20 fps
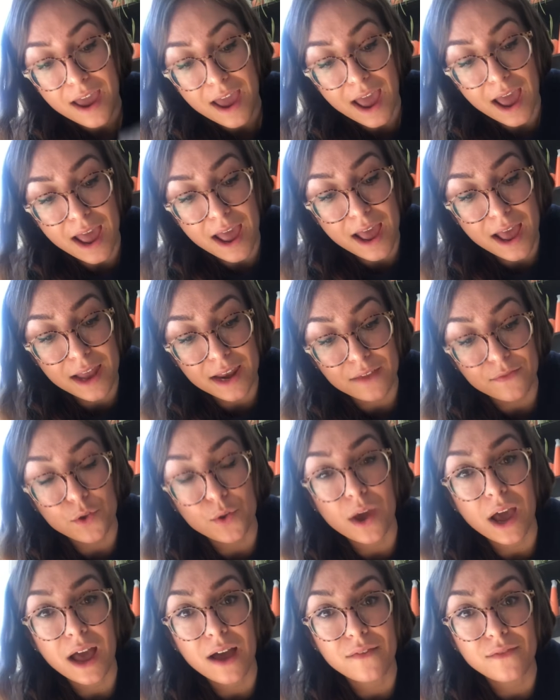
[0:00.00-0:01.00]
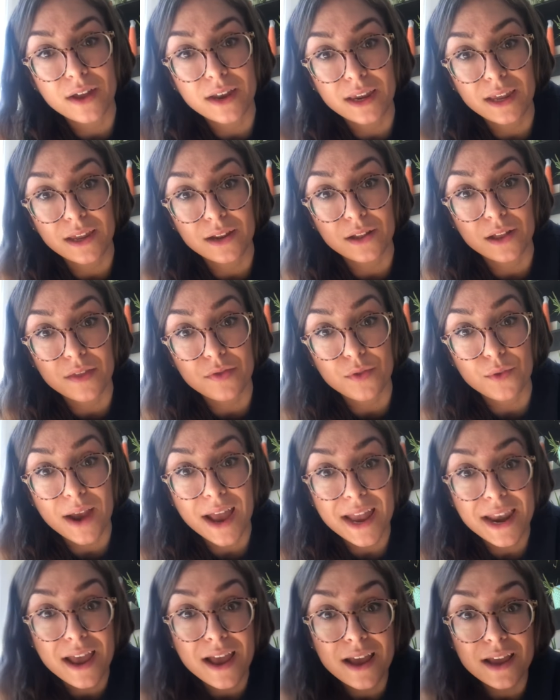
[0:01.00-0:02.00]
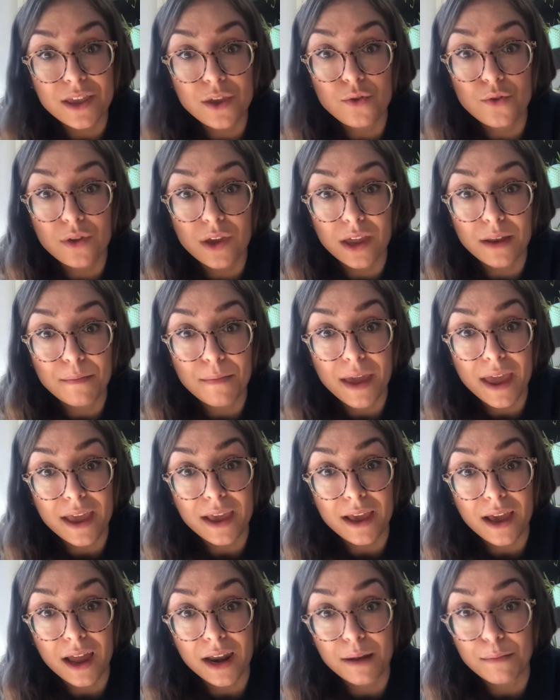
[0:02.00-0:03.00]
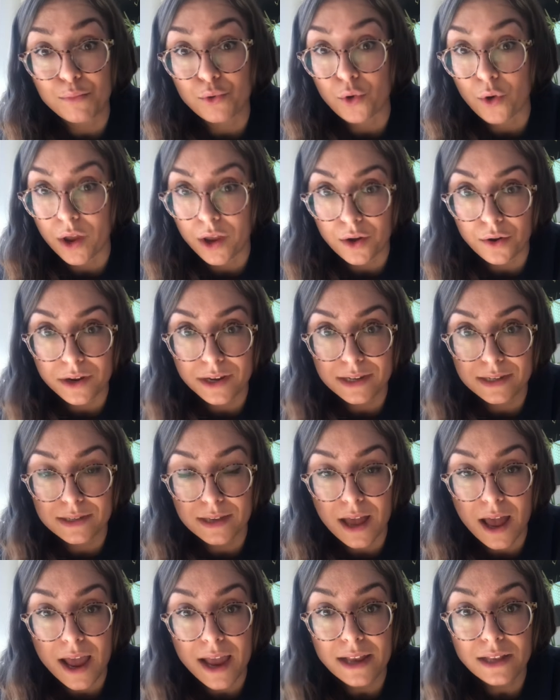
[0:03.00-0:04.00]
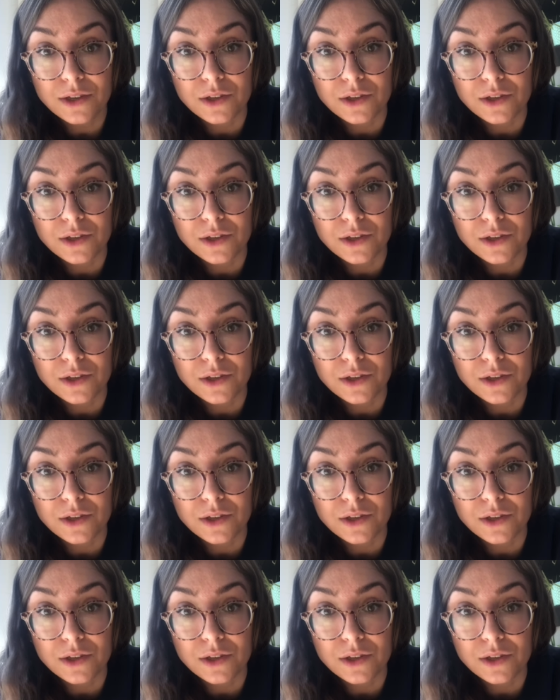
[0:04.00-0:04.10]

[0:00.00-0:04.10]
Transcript: and if you have a needle and thread, you can make an embroidery design.